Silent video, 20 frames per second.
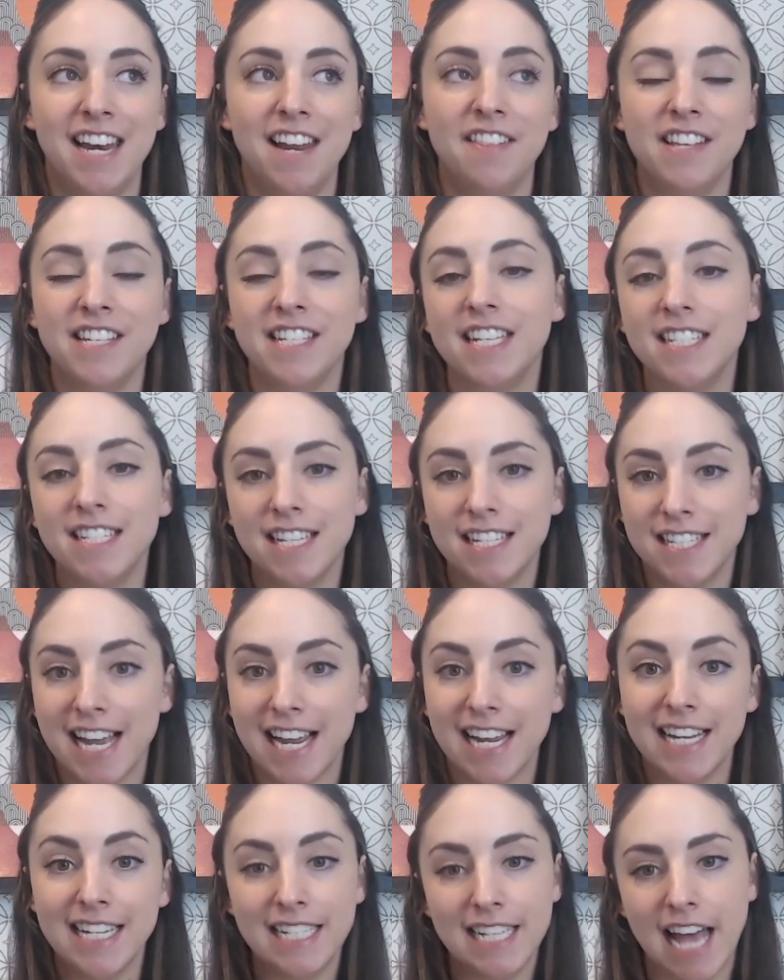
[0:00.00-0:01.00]
This is the
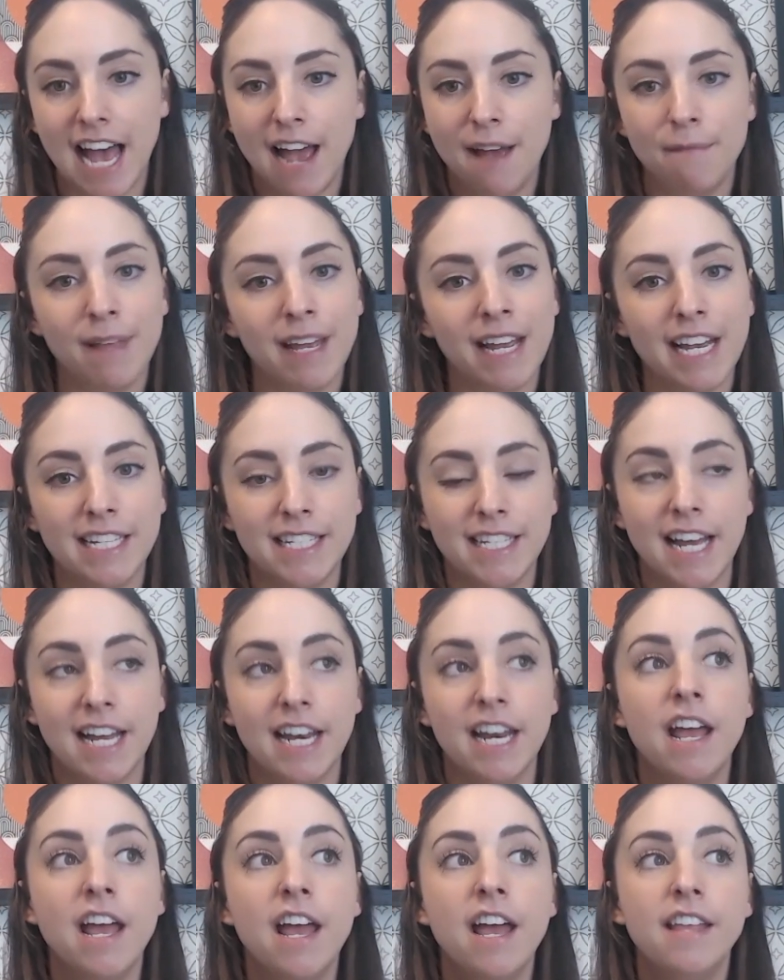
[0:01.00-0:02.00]
second time, like I said,
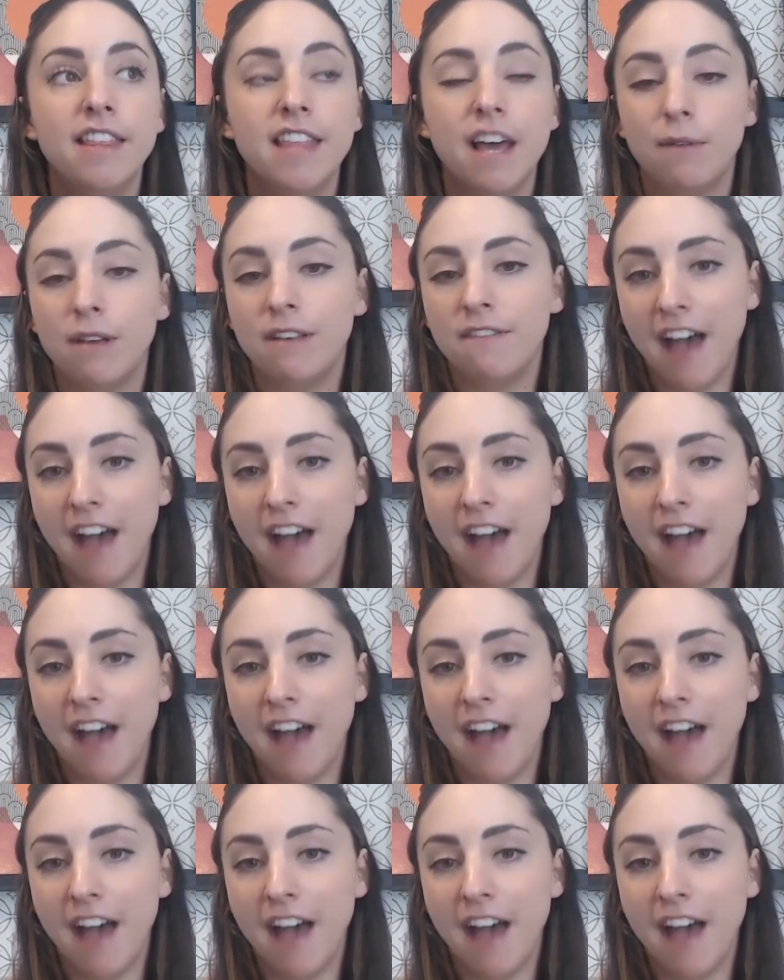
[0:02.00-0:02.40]
that we've